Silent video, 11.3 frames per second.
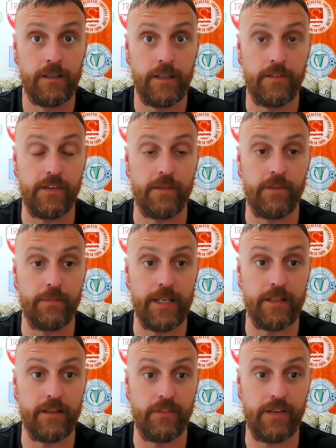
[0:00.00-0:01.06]
It seems to
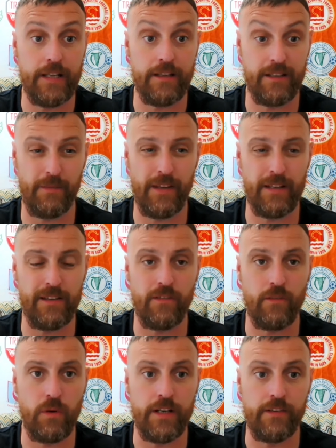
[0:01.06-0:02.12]
me they've said, and they've said this
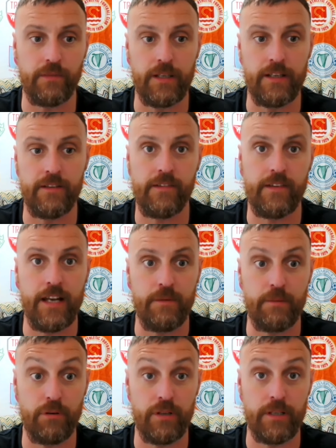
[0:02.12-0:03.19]
twice really in the
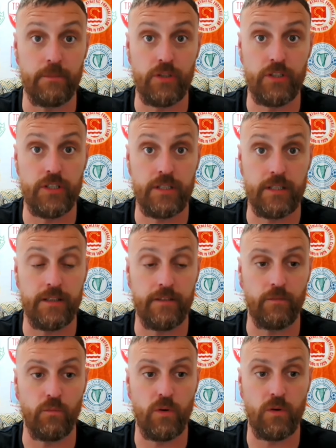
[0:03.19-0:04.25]
statement, pretty much in
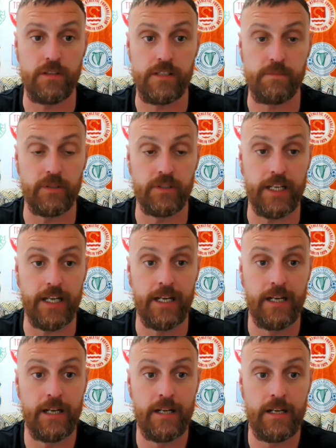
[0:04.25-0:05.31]
different words, but
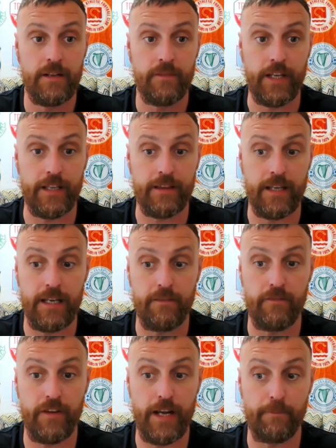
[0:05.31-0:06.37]
that they've